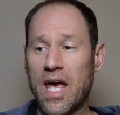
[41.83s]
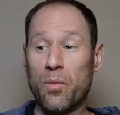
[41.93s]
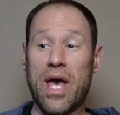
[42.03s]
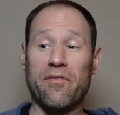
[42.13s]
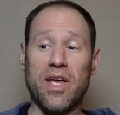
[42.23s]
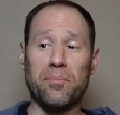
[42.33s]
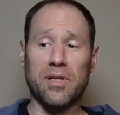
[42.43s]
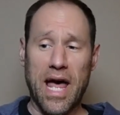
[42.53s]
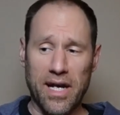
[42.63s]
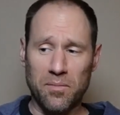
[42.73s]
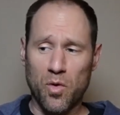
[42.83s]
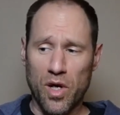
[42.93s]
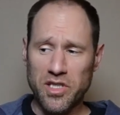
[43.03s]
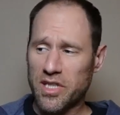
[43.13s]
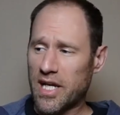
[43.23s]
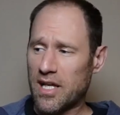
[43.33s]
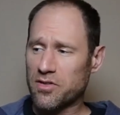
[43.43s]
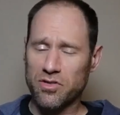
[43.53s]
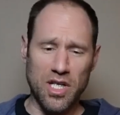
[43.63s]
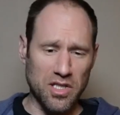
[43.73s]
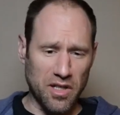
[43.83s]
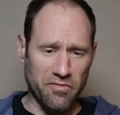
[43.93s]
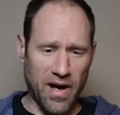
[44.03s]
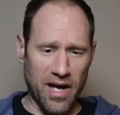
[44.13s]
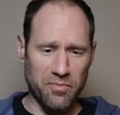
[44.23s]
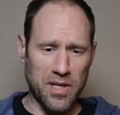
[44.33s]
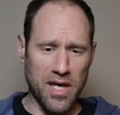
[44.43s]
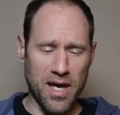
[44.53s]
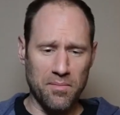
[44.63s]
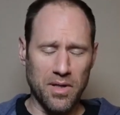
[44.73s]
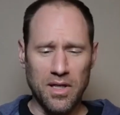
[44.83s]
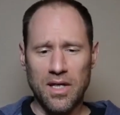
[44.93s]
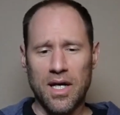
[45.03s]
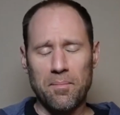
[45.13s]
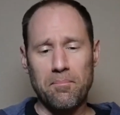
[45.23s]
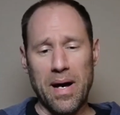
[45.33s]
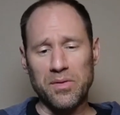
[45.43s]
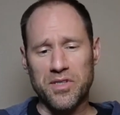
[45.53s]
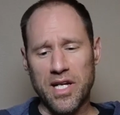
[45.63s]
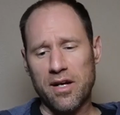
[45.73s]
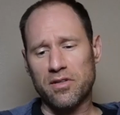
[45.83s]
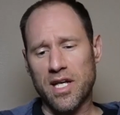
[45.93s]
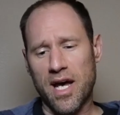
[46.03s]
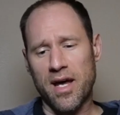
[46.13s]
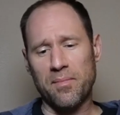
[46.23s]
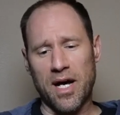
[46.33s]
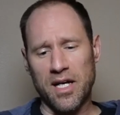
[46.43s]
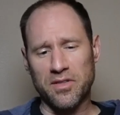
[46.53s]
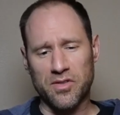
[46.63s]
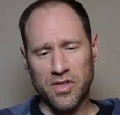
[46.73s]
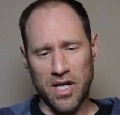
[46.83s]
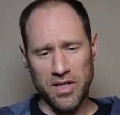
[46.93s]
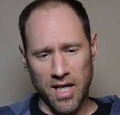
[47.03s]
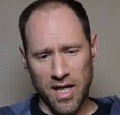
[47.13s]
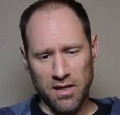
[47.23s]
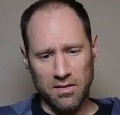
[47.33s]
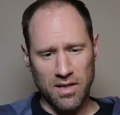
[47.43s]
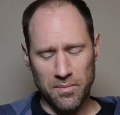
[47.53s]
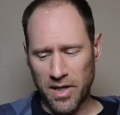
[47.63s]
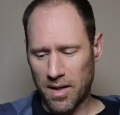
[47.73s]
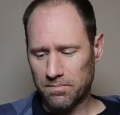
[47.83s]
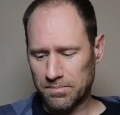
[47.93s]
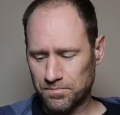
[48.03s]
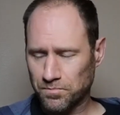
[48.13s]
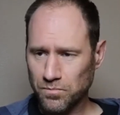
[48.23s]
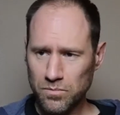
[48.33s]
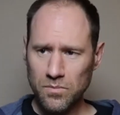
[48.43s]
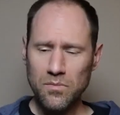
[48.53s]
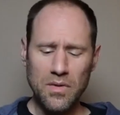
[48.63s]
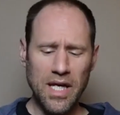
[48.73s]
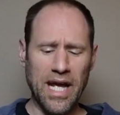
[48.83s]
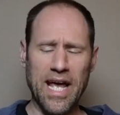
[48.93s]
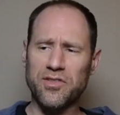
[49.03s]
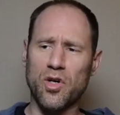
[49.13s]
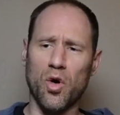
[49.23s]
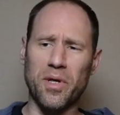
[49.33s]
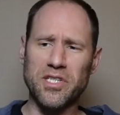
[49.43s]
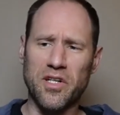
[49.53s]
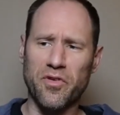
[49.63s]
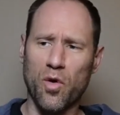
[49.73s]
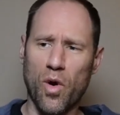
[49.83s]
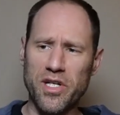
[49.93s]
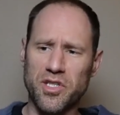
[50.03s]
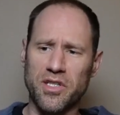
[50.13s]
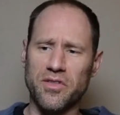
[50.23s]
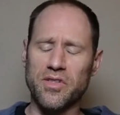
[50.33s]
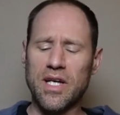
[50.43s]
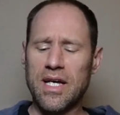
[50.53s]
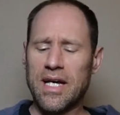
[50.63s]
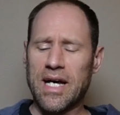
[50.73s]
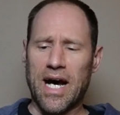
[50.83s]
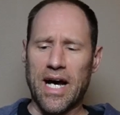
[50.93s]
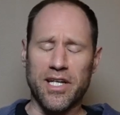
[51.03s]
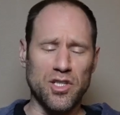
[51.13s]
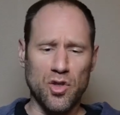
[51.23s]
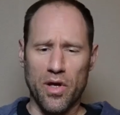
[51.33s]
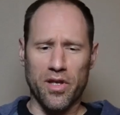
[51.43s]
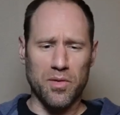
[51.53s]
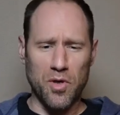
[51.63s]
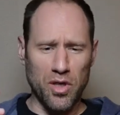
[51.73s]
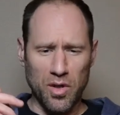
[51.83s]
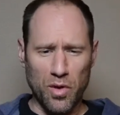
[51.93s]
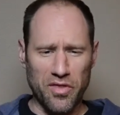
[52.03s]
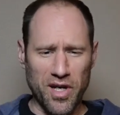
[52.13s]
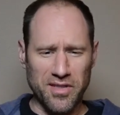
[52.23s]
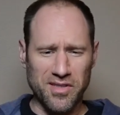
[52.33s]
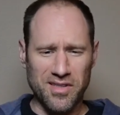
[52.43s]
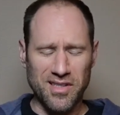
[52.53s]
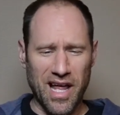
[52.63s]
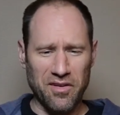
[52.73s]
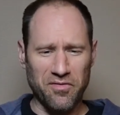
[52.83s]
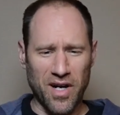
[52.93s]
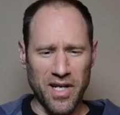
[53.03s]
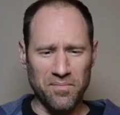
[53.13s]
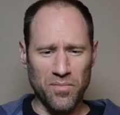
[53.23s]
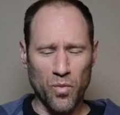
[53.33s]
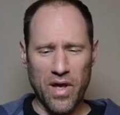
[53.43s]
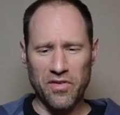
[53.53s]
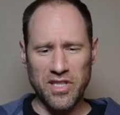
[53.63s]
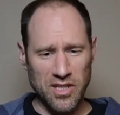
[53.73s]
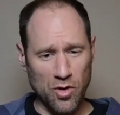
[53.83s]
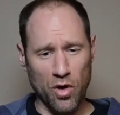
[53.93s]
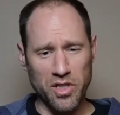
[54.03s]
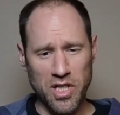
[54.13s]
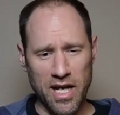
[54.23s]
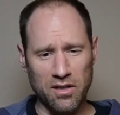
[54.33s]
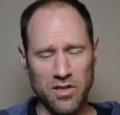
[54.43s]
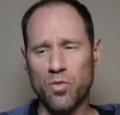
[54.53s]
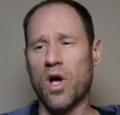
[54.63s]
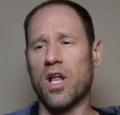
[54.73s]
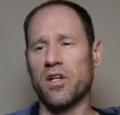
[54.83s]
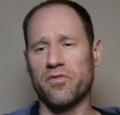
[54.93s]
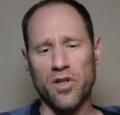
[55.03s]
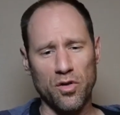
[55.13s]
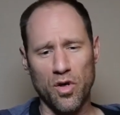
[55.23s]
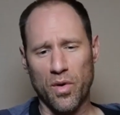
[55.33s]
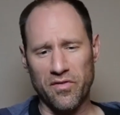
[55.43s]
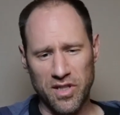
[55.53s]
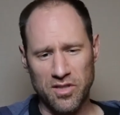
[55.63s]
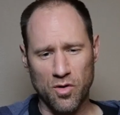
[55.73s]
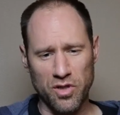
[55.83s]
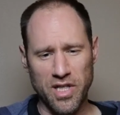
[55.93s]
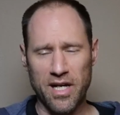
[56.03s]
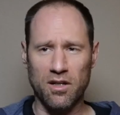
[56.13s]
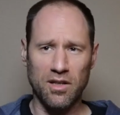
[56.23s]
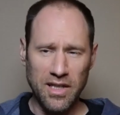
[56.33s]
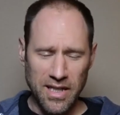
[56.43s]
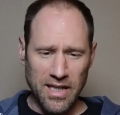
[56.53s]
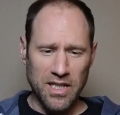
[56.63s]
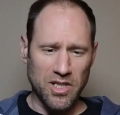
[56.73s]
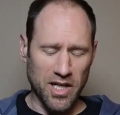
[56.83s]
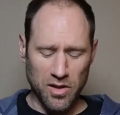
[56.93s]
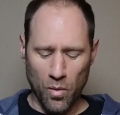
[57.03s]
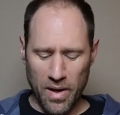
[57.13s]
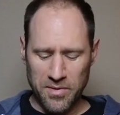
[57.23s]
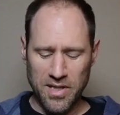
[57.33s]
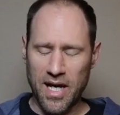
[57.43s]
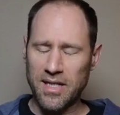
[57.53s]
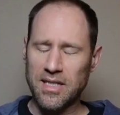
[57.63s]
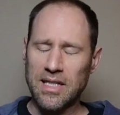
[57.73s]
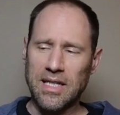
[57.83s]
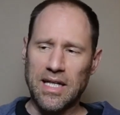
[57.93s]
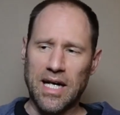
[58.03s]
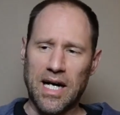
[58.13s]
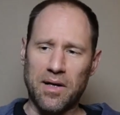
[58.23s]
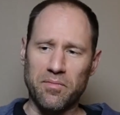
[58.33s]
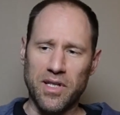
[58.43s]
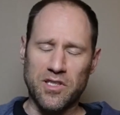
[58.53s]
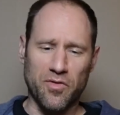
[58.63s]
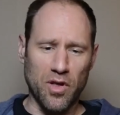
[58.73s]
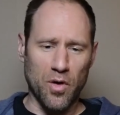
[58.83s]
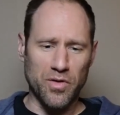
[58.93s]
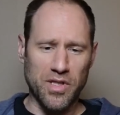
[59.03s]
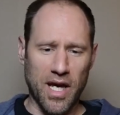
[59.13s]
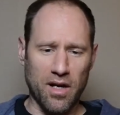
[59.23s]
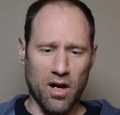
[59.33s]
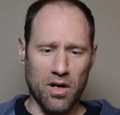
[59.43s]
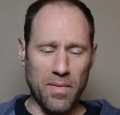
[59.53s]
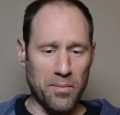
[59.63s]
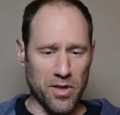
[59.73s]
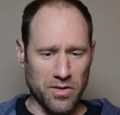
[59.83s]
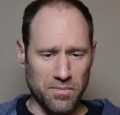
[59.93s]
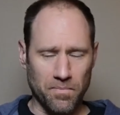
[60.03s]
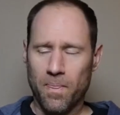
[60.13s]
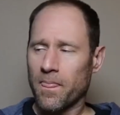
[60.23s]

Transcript: And we have a platinum question and answer session at 5 p.m. Mountain Standard Time on Sunday coming up. And I answer a whole bunch of different questions. Uh, you can join the community with us. It's a lot of fun. We have a Discord channel as well. And if you don't know, we have a Discord channel. Check the website. Um, it's for those that are members.